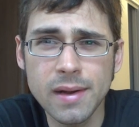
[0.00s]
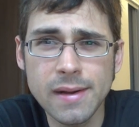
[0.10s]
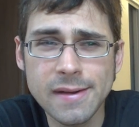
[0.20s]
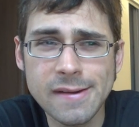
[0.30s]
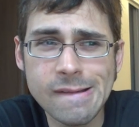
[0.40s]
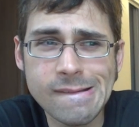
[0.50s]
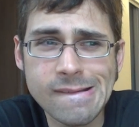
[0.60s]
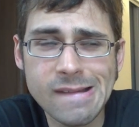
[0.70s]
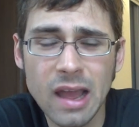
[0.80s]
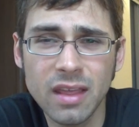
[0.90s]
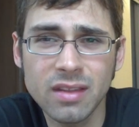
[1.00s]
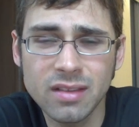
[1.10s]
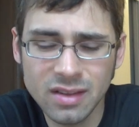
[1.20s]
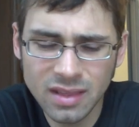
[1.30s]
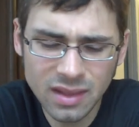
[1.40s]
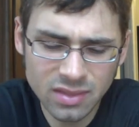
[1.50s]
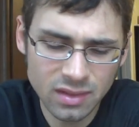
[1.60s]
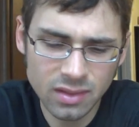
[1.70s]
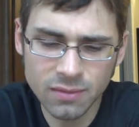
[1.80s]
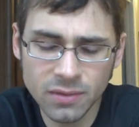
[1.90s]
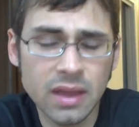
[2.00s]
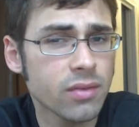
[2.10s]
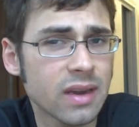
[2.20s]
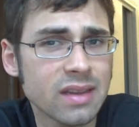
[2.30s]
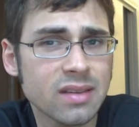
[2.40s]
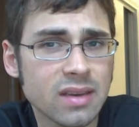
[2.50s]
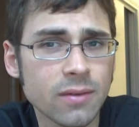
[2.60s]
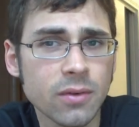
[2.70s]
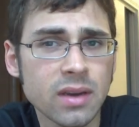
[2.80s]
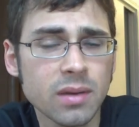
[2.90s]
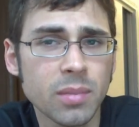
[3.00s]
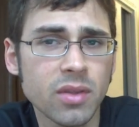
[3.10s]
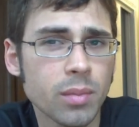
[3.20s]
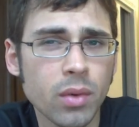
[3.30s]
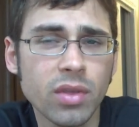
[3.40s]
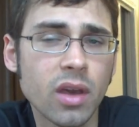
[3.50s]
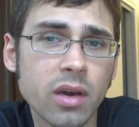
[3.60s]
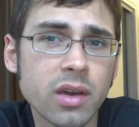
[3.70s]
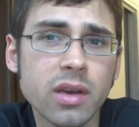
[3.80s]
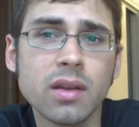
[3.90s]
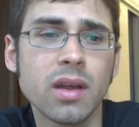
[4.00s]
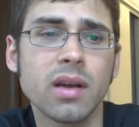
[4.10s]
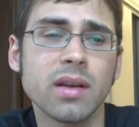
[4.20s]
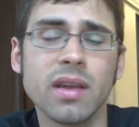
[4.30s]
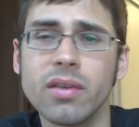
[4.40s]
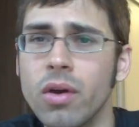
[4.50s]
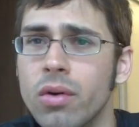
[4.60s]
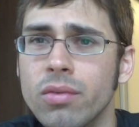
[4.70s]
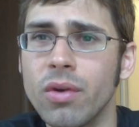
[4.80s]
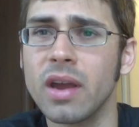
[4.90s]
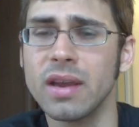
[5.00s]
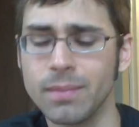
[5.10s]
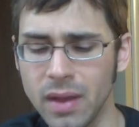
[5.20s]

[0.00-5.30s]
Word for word: Uh, i say like the, the flavor is different, but they're both good uh, in their own right.